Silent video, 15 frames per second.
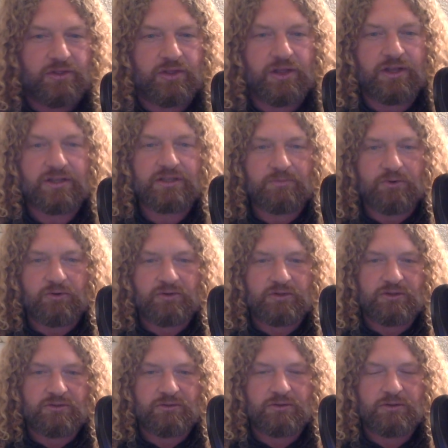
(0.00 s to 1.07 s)
thing as opposed
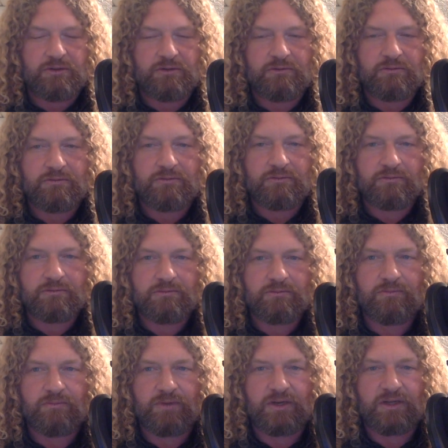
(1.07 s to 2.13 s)
to
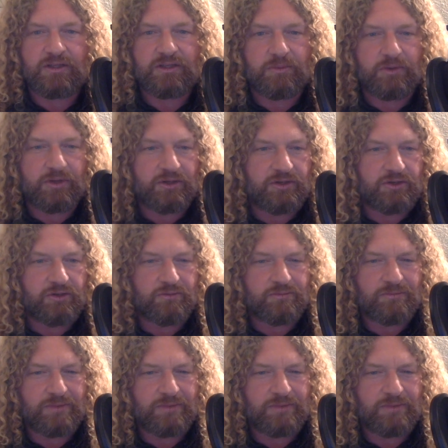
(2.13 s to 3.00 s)
what I typically do.